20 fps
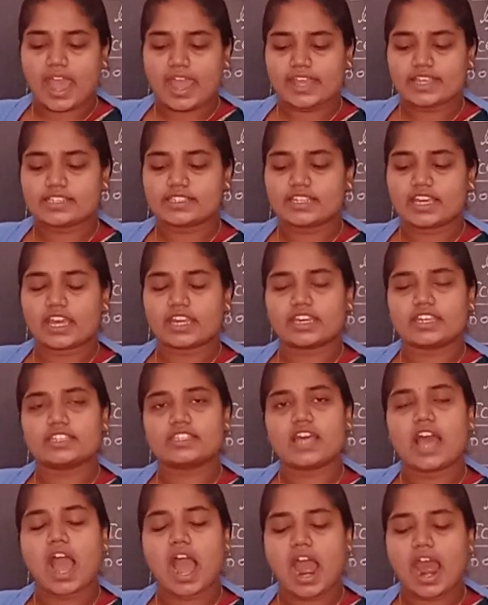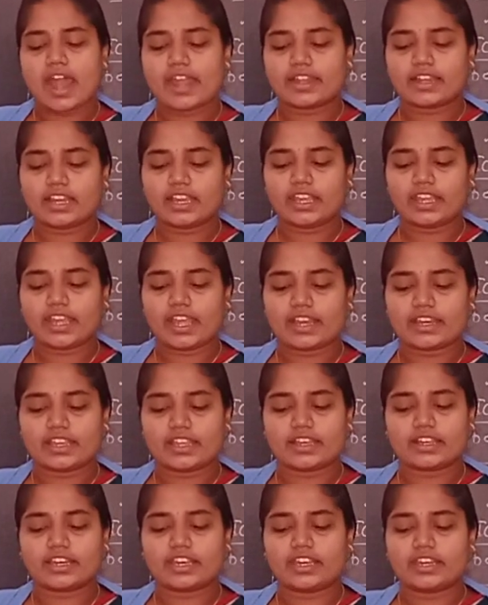ice, there is hardly
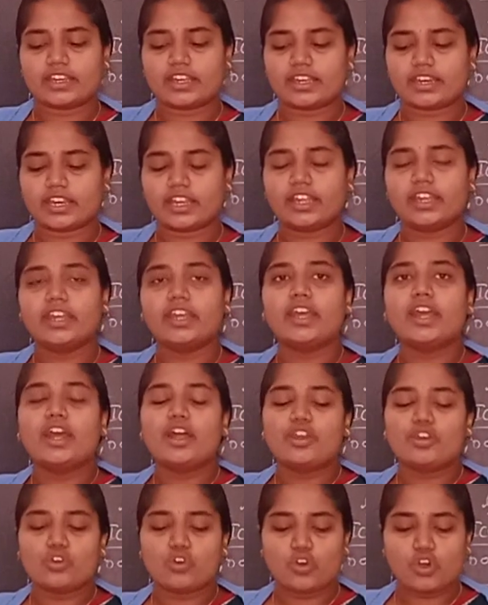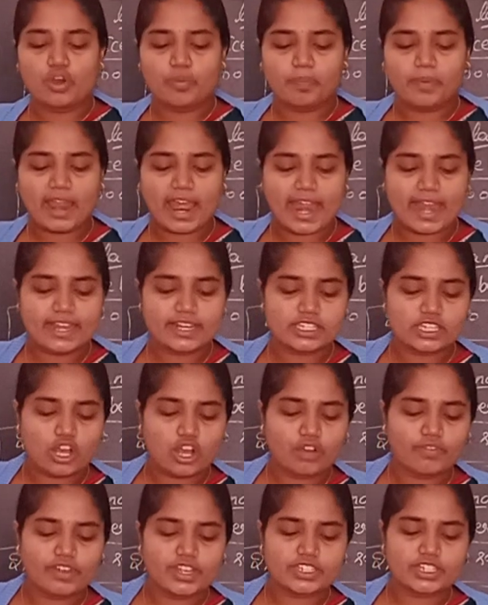any greenery. No plants
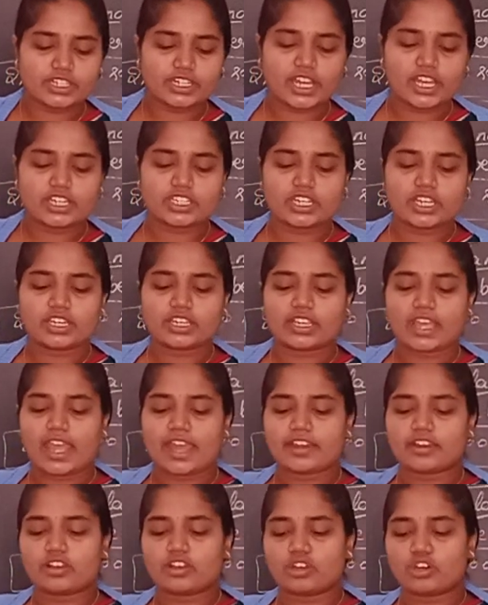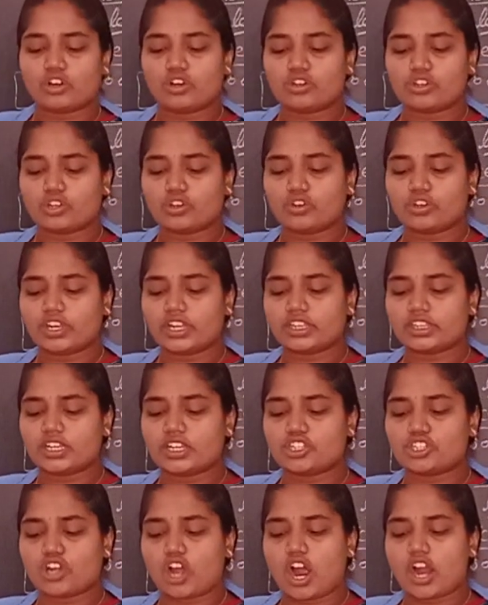or vegetation can grow during
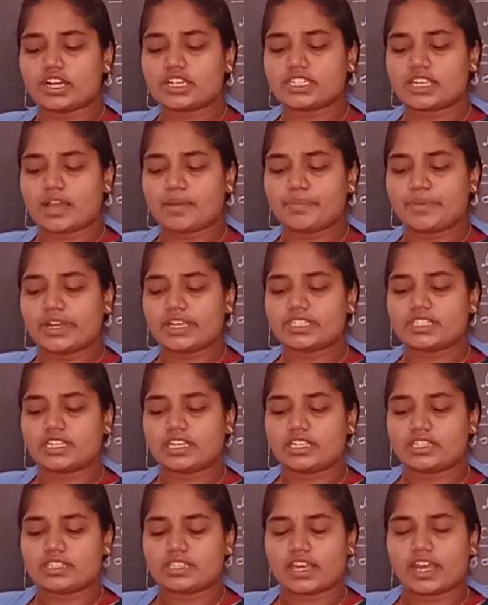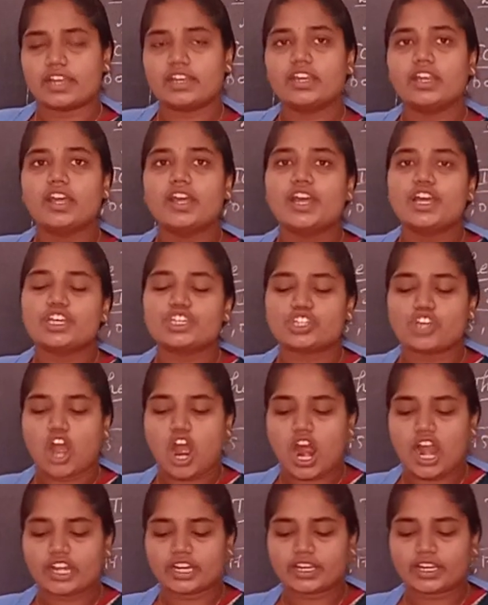the short summer season.
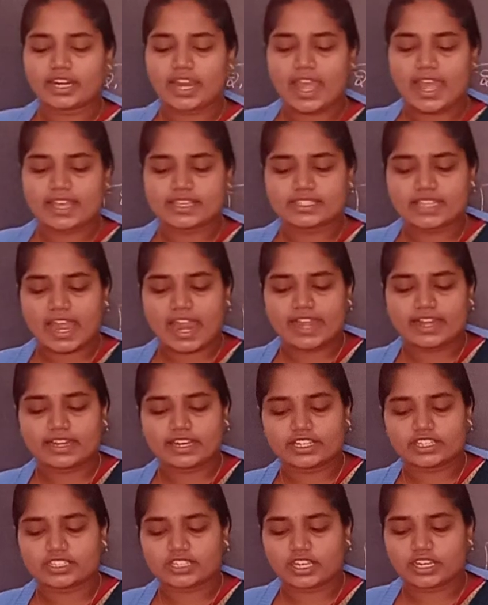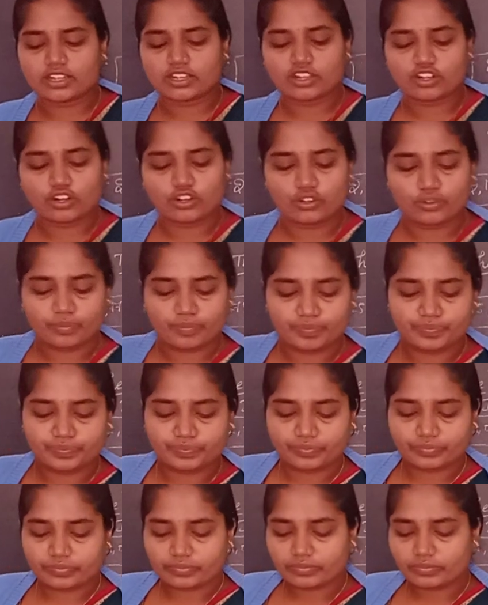Short grass and lichen grow.
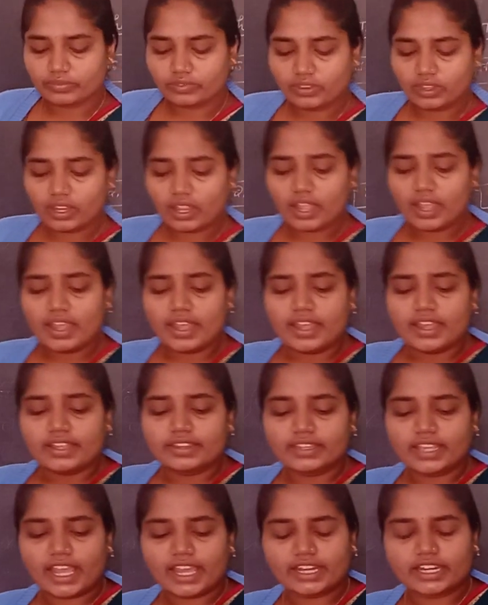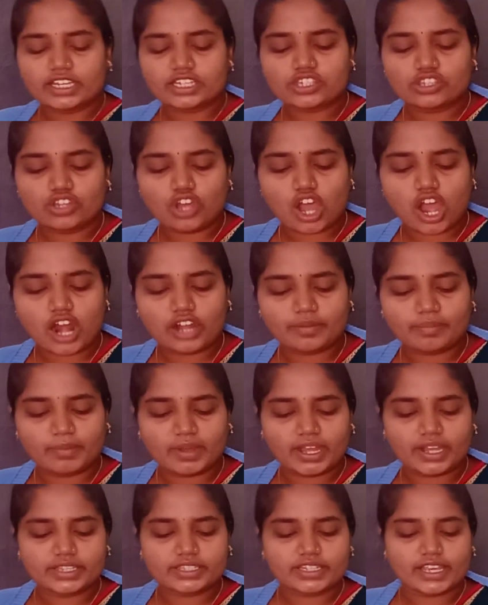There is not
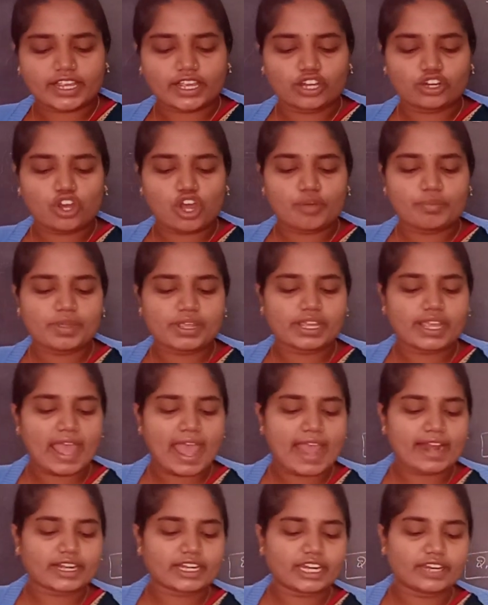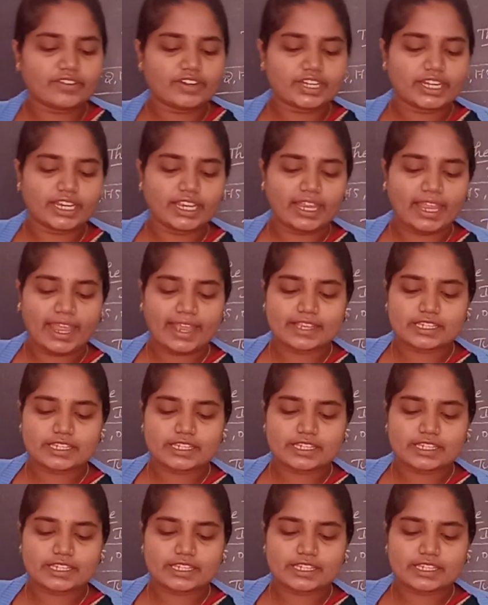much economic activity